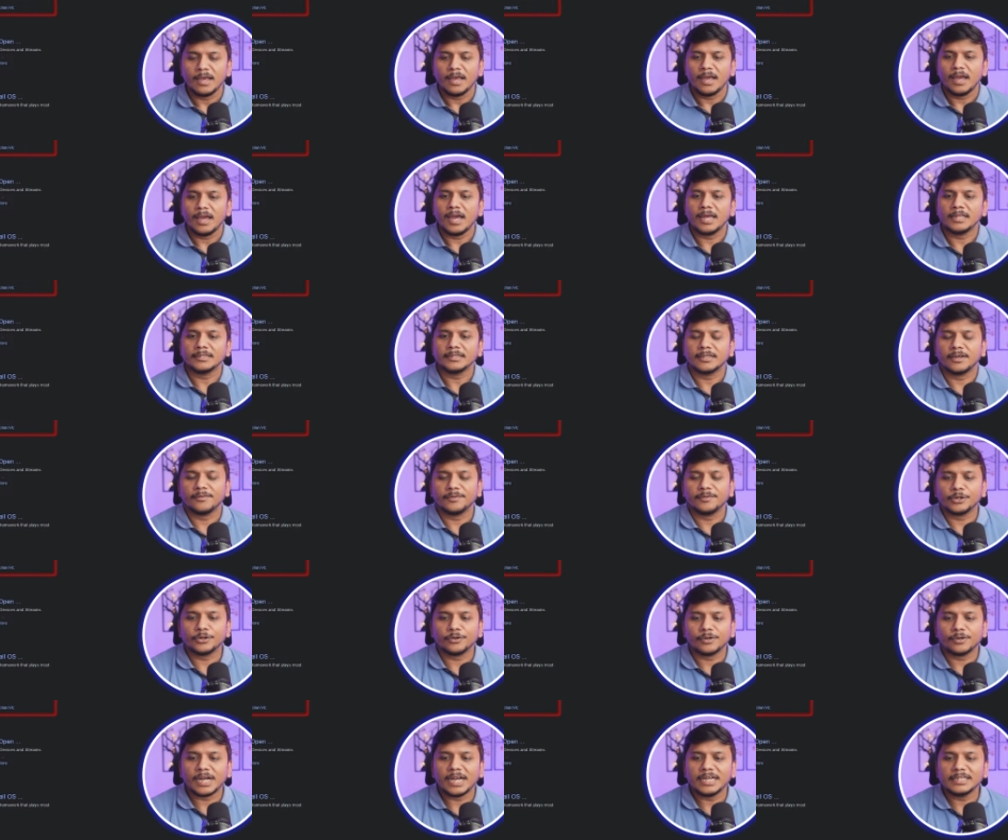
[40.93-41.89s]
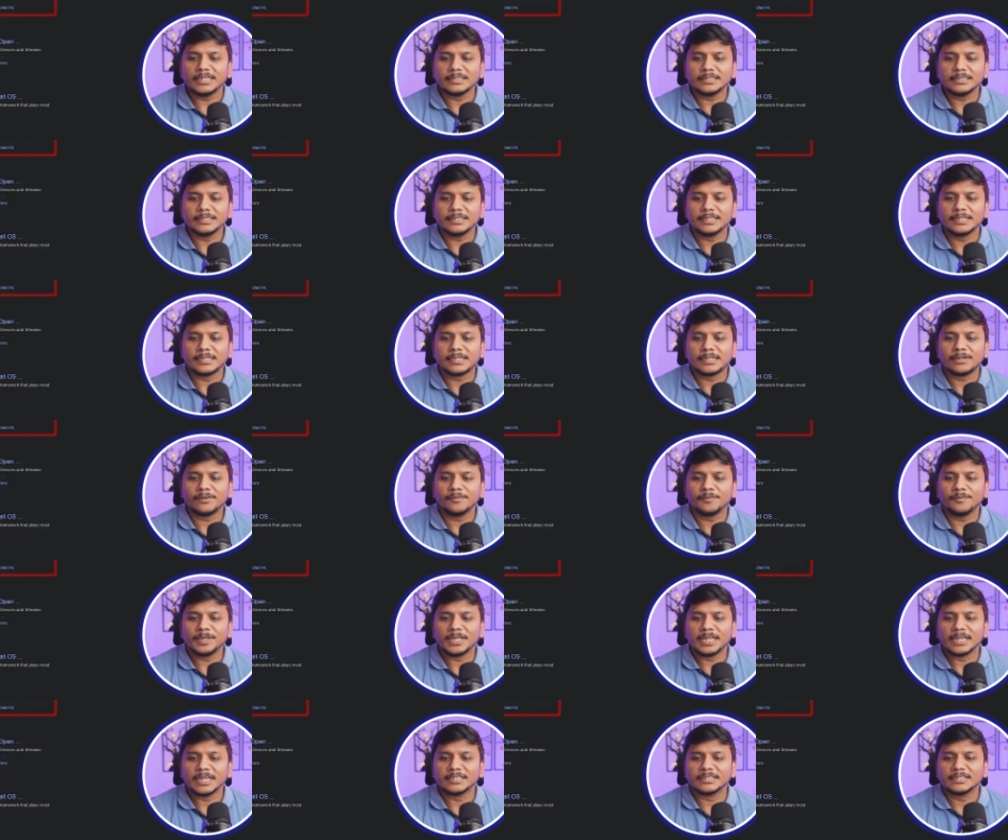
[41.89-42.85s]
And there we go guys, here we
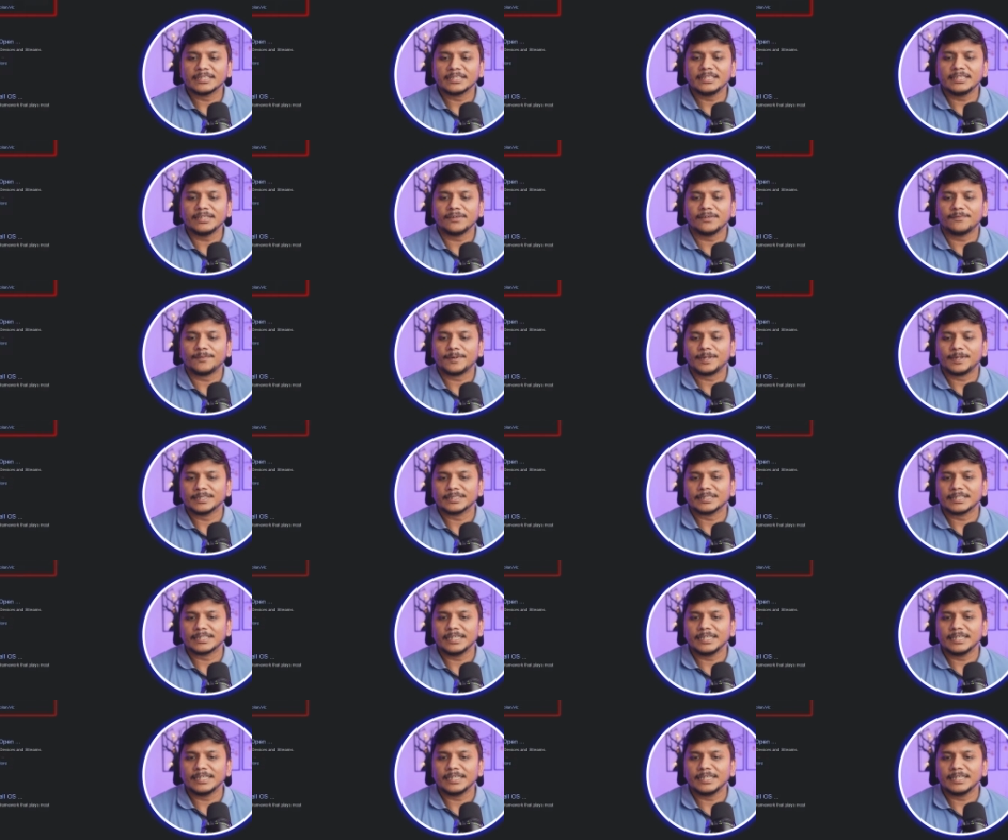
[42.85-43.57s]
can see the first